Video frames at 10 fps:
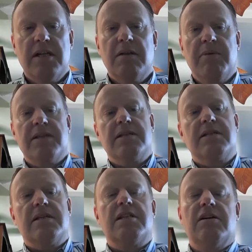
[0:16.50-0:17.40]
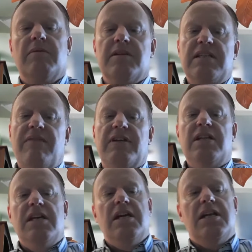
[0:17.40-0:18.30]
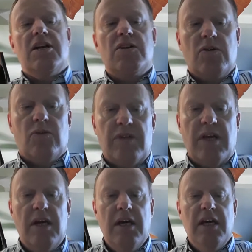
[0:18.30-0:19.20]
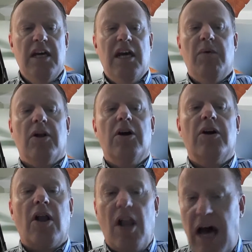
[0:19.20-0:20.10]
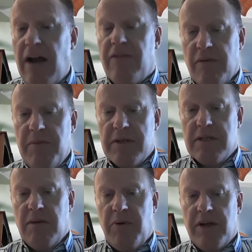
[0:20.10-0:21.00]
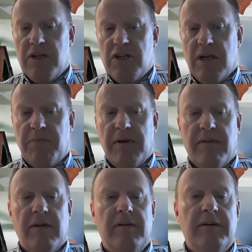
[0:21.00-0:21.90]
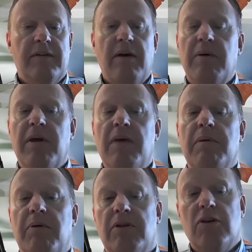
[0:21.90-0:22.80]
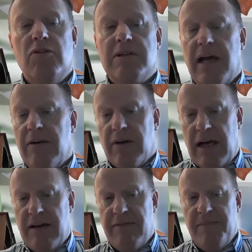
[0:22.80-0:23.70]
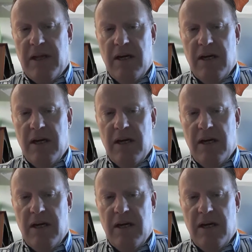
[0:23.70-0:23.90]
business until he was 17 years old. He would learn a lot from his apprenticeship that he would put to use later in life.